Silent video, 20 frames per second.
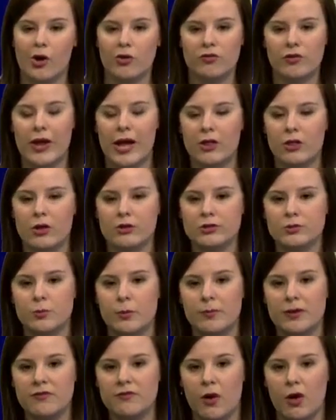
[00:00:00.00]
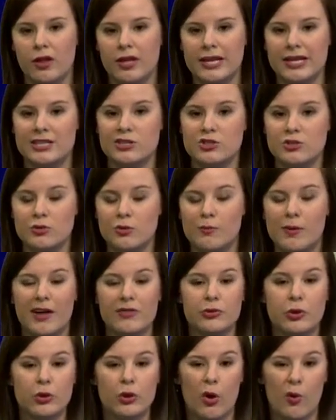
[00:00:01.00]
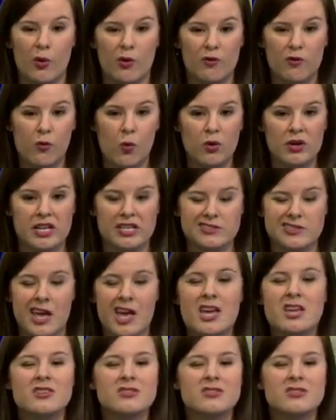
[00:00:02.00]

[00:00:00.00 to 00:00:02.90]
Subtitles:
Overnight lows will be falling into about the lower 40s,